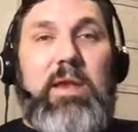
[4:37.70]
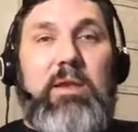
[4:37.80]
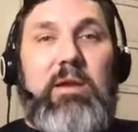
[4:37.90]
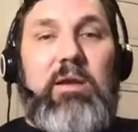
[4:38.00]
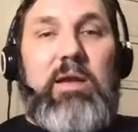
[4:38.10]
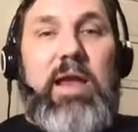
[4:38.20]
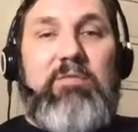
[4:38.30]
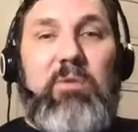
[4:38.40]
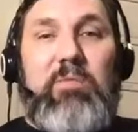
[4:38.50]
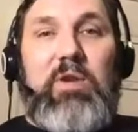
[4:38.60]
And uh,
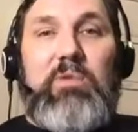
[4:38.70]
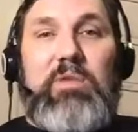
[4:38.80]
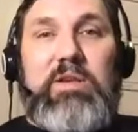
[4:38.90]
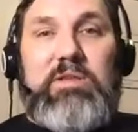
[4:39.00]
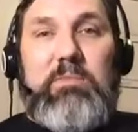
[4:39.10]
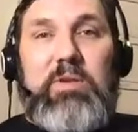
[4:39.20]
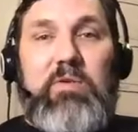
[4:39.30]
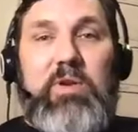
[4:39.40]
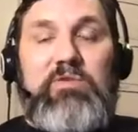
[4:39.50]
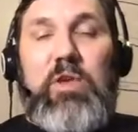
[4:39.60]
after I'm done with this, I'm going
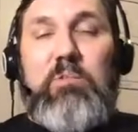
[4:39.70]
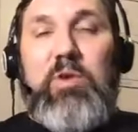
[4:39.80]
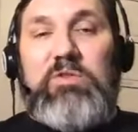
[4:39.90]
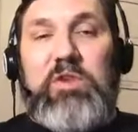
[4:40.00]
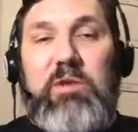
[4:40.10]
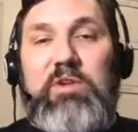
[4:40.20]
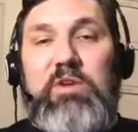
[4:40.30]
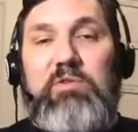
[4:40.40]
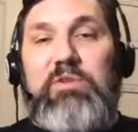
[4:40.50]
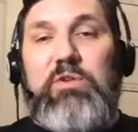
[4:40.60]
to go ahead and try to post it up
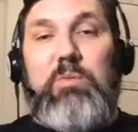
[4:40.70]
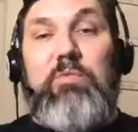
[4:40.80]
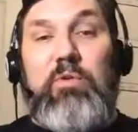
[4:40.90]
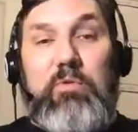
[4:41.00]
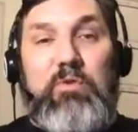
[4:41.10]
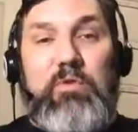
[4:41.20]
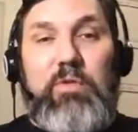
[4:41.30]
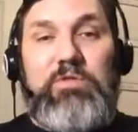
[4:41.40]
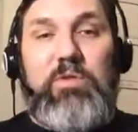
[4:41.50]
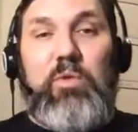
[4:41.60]
to YouTube for, for
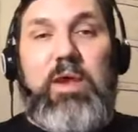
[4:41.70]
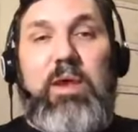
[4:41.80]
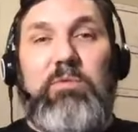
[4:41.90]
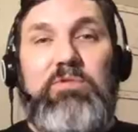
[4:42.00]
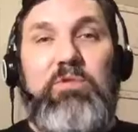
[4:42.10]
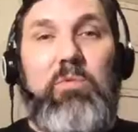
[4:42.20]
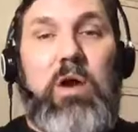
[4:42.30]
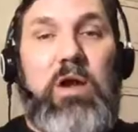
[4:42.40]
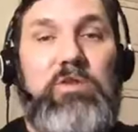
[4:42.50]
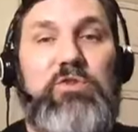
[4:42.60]
those that weren't able to
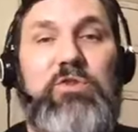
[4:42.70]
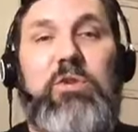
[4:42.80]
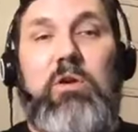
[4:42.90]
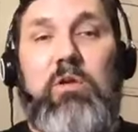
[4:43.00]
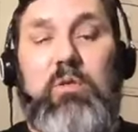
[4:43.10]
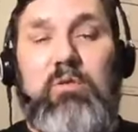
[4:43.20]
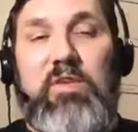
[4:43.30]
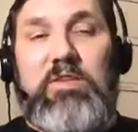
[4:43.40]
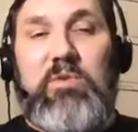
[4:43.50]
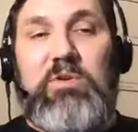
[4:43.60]
watch uh, on the
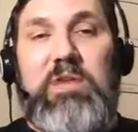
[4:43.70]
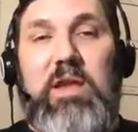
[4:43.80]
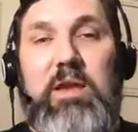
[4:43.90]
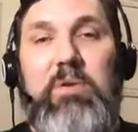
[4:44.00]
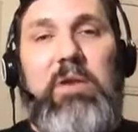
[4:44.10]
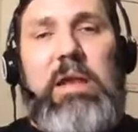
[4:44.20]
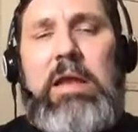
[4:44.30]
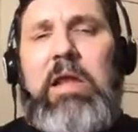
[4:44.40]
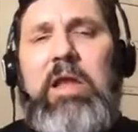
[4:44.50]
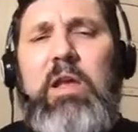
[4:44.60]
Facebook side. But
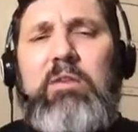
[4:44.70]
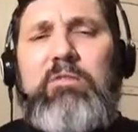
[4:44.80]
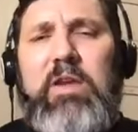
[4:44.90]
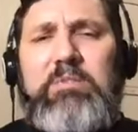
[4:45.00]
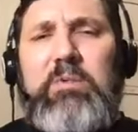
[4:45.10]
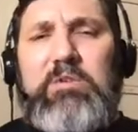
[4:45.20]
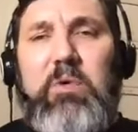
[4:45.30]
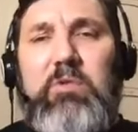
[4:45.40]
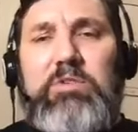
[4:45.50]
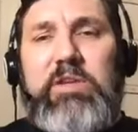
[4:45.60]
Facebook
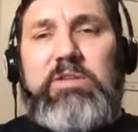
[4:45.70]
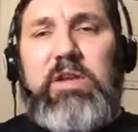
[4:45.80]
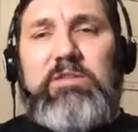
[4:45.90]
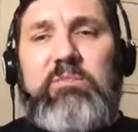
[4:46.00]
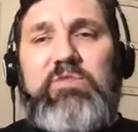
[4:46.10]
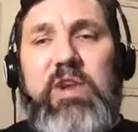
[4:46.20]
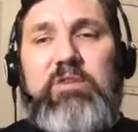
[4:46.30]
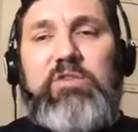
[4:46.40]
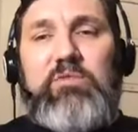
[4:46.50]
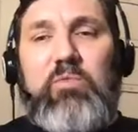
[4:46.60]
supposedly has done some
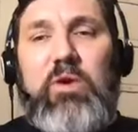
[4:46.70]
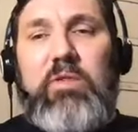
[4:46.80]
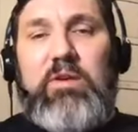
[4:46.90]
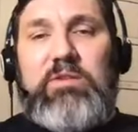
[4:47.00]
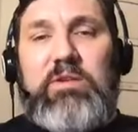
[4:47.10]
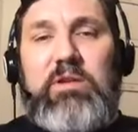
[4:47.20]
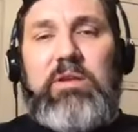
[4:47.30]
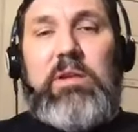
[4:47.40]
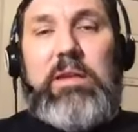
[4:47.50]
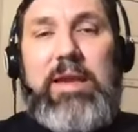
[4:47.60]
changes where there's a
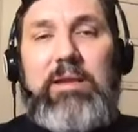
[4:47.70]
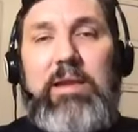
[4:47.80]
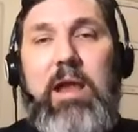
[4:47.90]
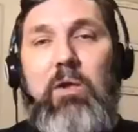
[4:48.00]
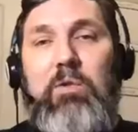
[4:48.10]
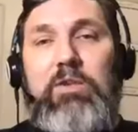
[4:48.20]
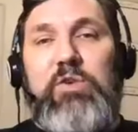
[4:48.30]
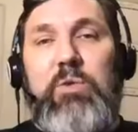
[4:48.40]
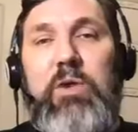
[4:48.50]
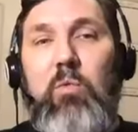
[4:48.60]
link now
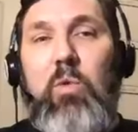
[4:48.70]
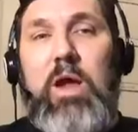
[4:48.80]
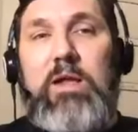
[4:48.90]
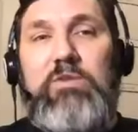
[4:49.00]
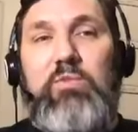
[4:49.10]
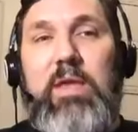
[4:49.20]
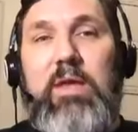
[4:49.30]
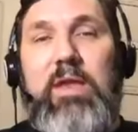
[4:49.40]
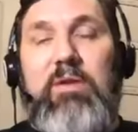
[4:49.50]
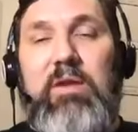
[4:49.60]
that you can watch
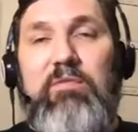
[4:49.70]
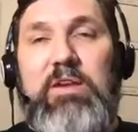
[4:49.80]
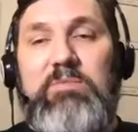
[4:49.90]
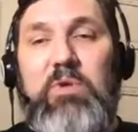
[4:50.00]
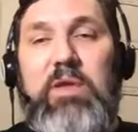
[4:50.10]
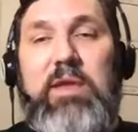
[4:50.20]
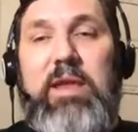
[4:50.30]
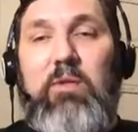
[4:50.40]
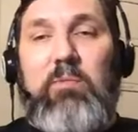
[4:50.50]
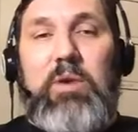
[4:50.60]
without having a Facebook
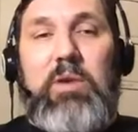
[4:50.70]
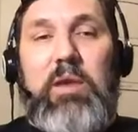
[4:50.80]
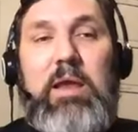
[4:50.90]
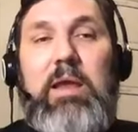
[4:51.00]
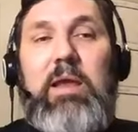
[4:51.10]
account, but